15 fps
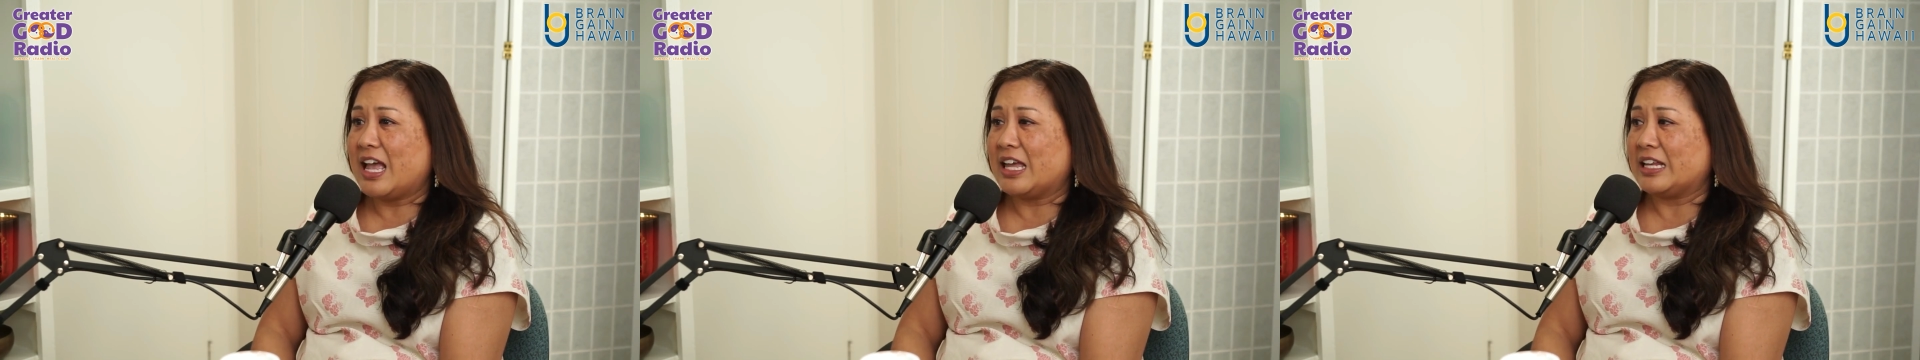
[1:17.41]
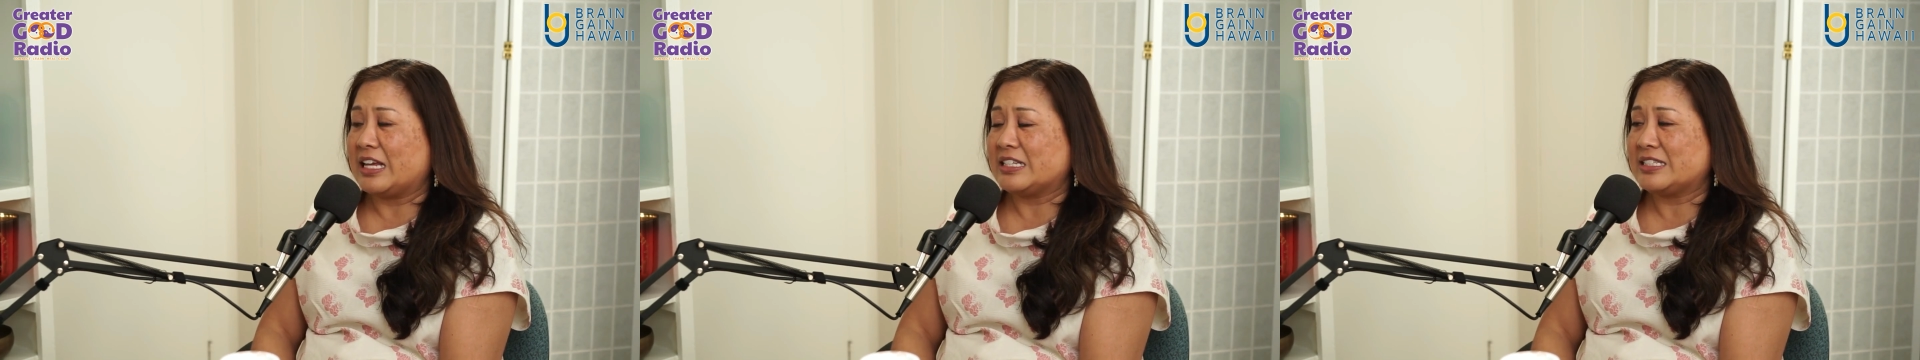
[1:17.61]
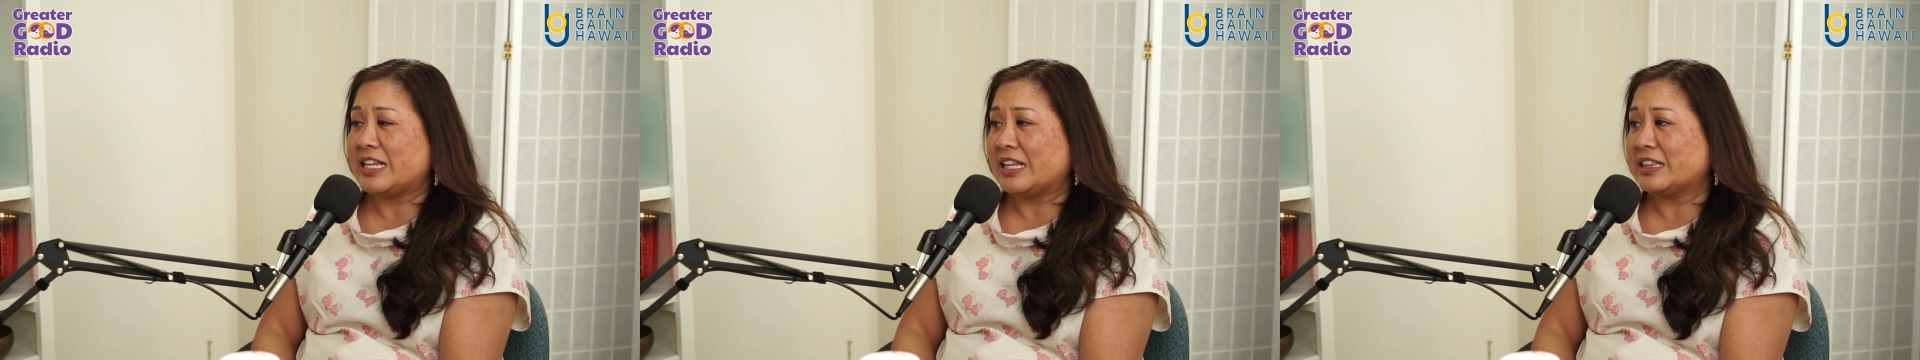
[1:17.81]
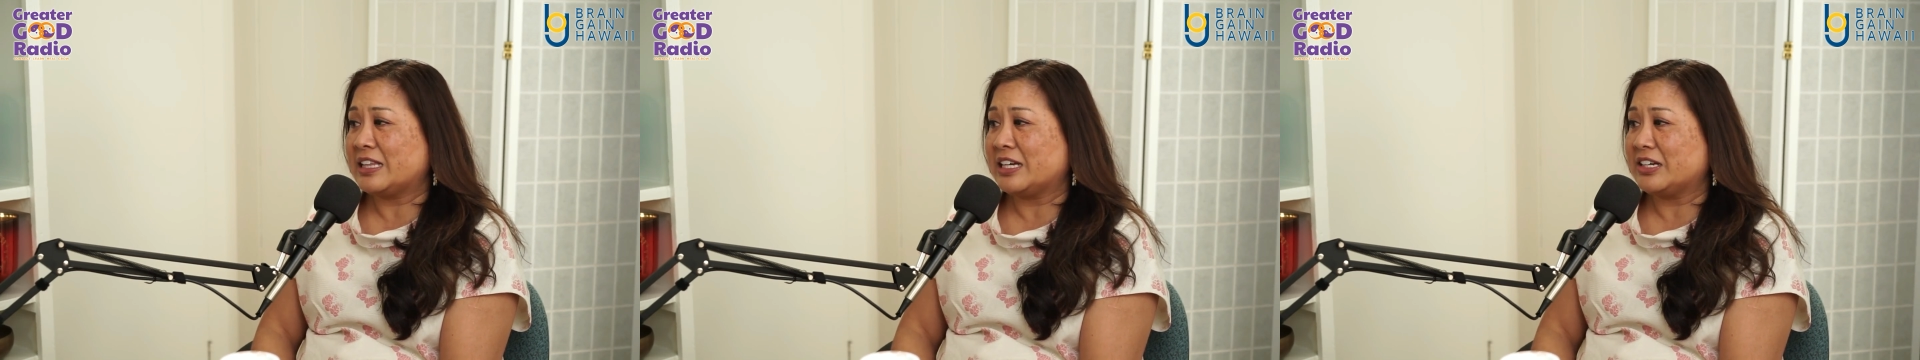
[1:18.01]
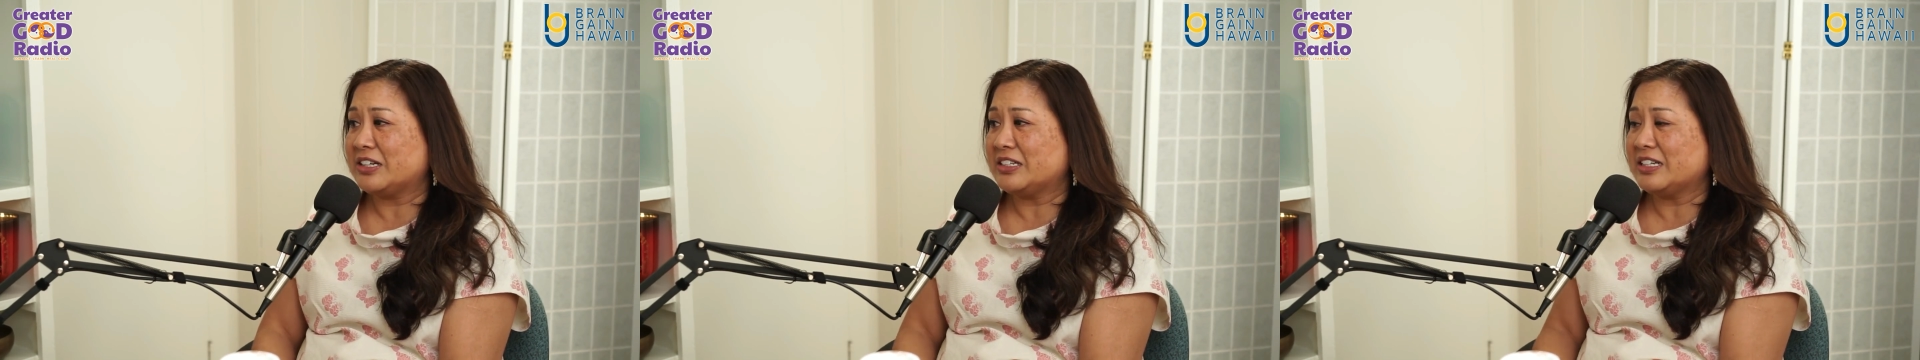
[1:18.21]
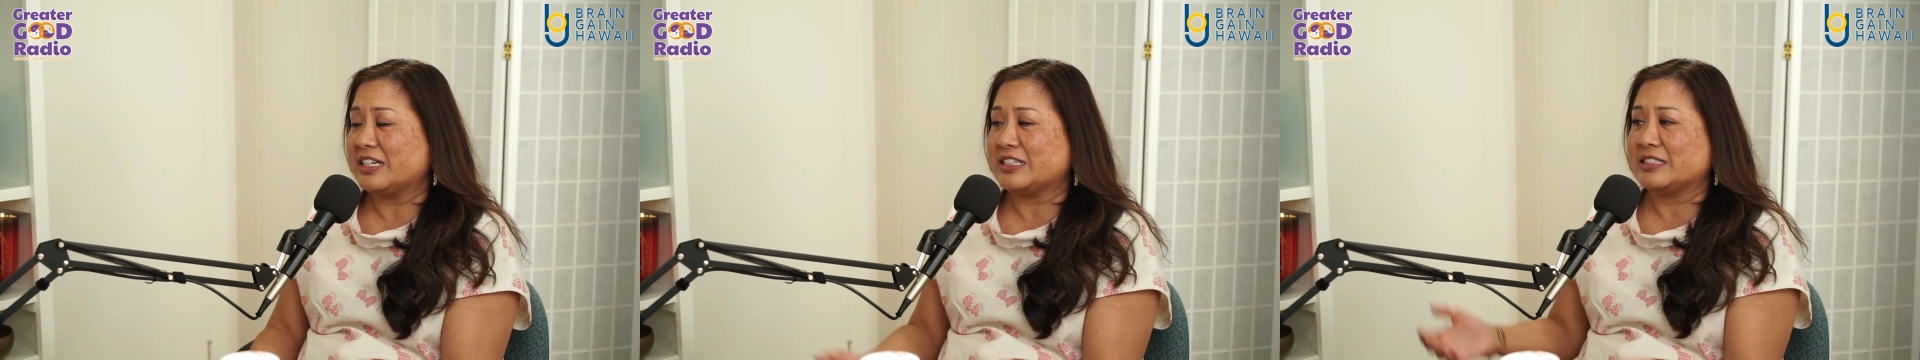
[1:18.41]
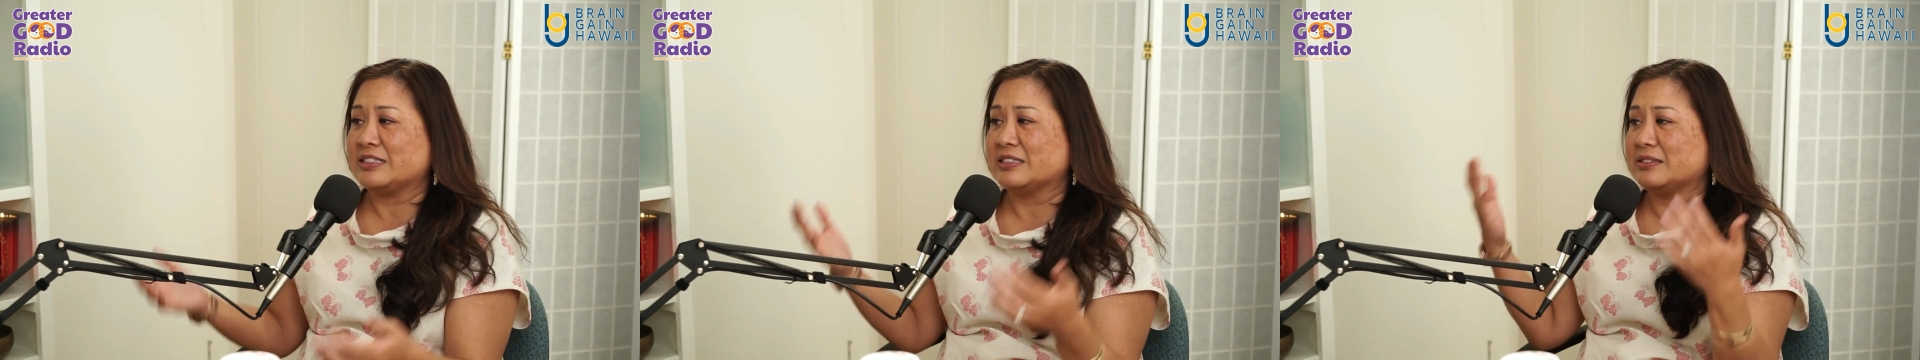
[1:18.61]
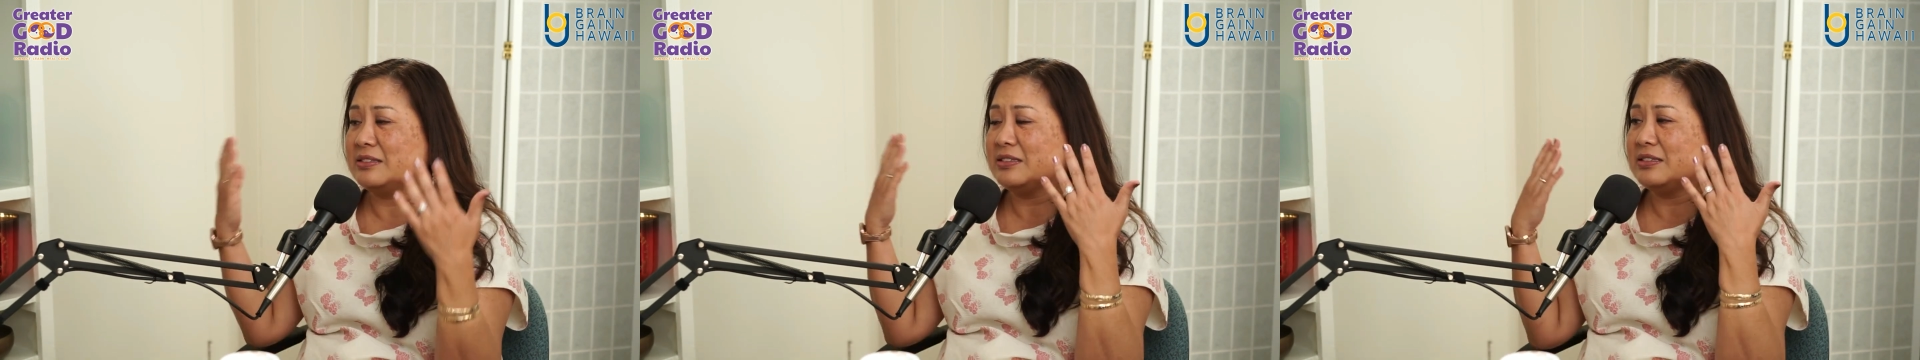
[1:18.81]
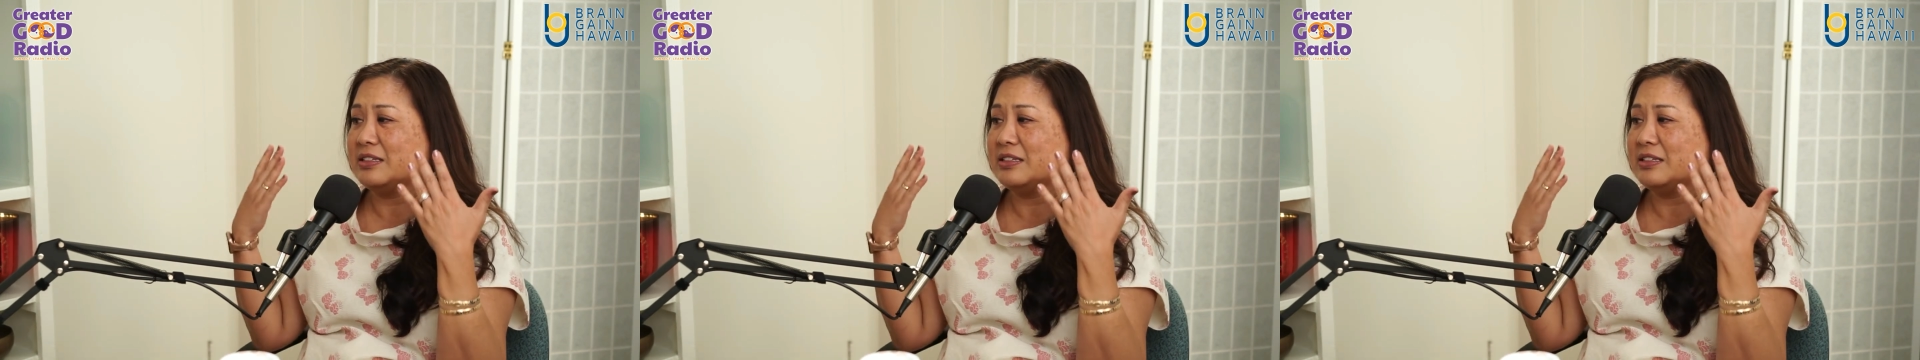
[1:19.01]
And I sat there and,